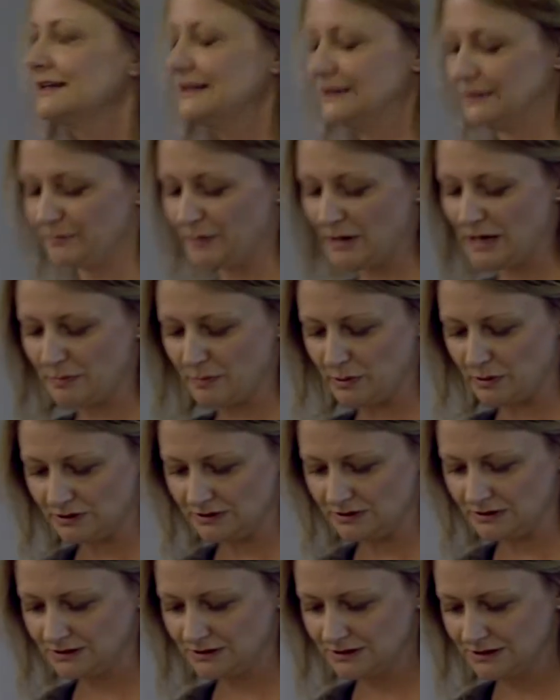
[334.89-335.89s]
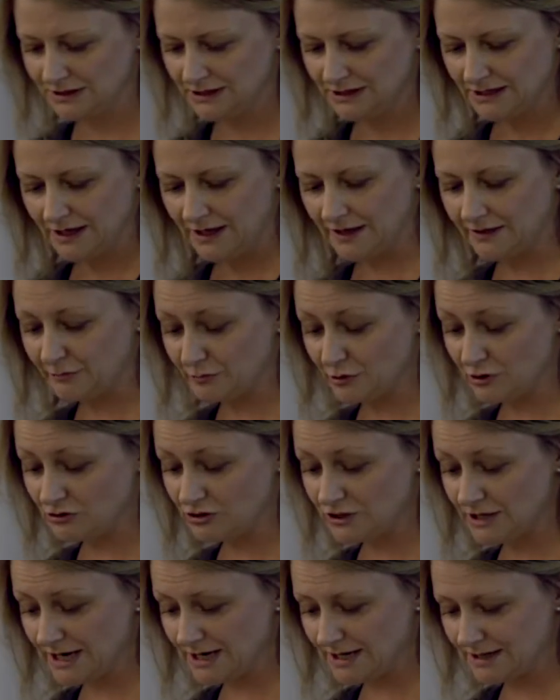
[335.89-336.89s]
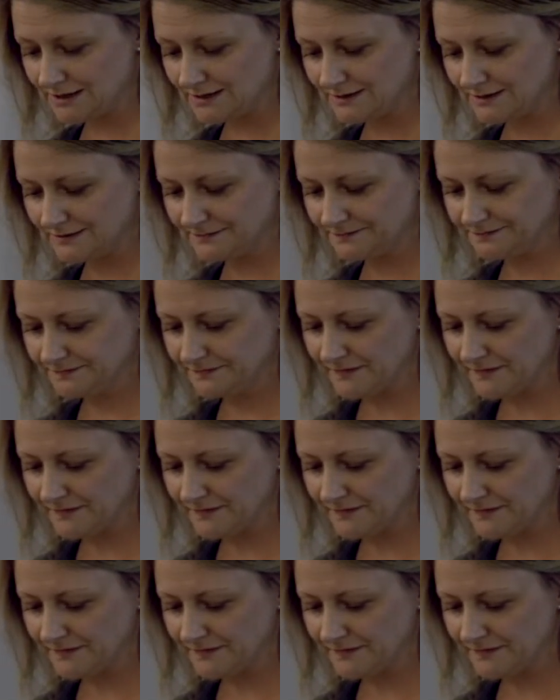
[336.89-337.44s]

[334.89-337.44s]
the people and the projects,